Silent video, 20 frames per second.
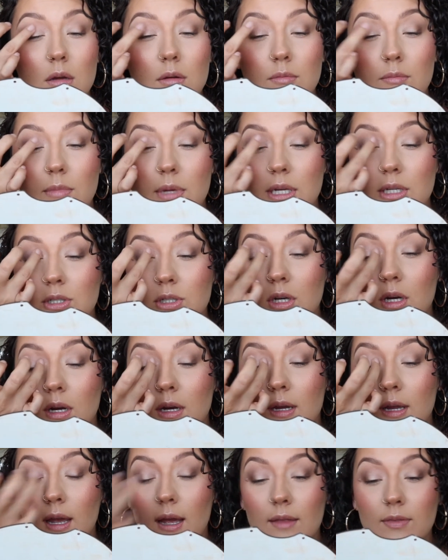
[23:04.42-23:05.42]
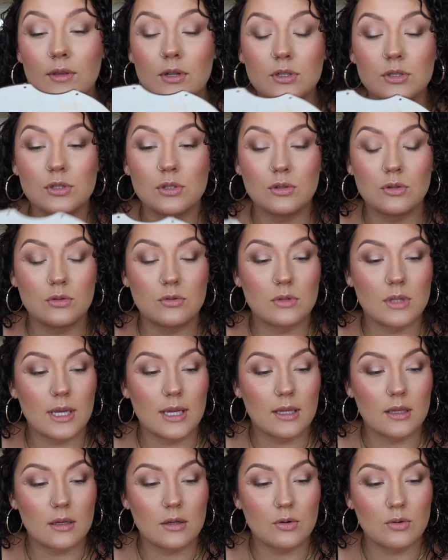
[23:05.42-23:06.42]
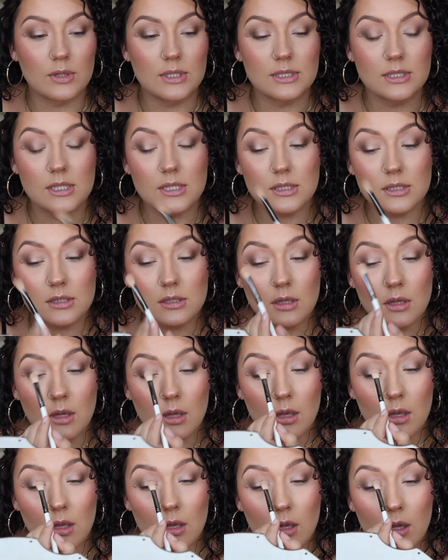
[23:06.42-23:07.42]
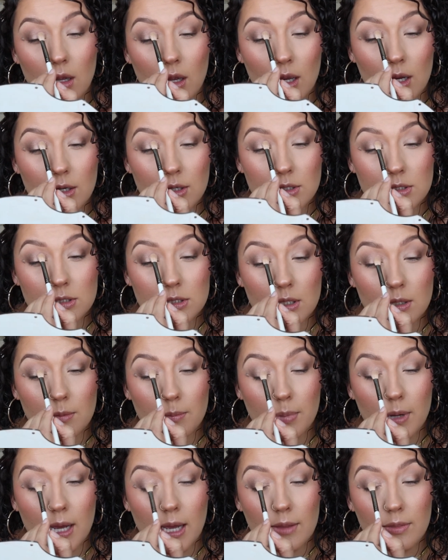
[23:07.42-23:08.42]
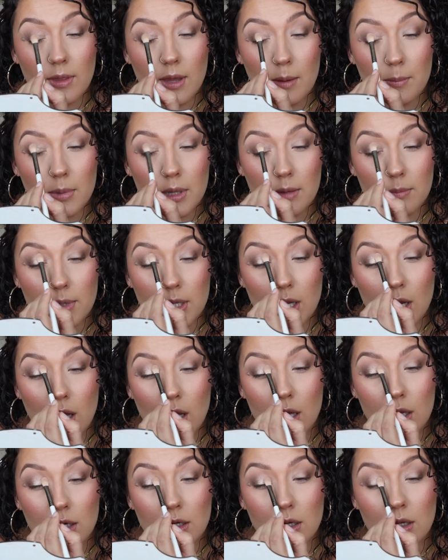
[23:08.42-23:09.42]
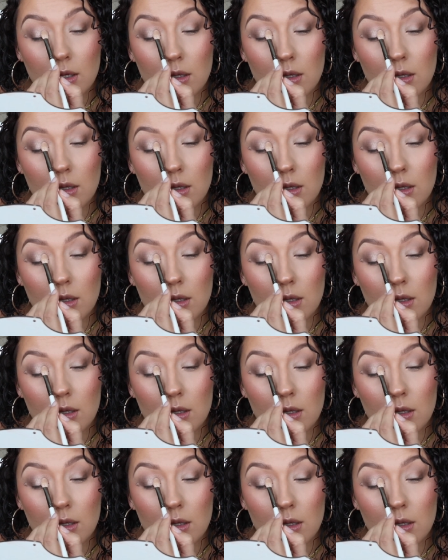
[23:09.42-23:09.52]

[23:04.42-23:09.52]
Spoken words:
Make sure, again, there's no like creases. And you're just gonna pat that baby on.